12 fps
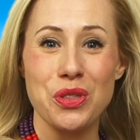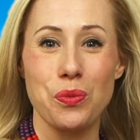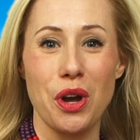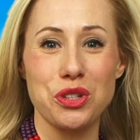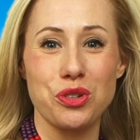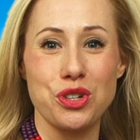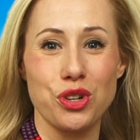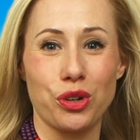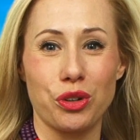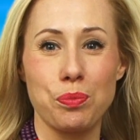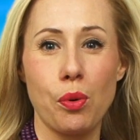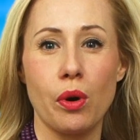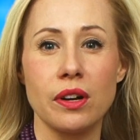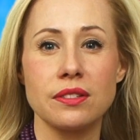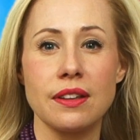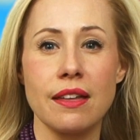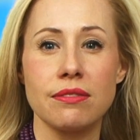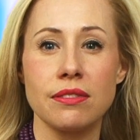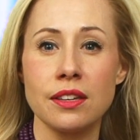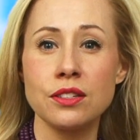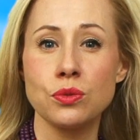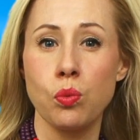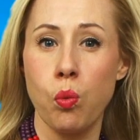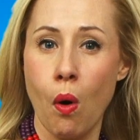The Wall Street Journal reports that this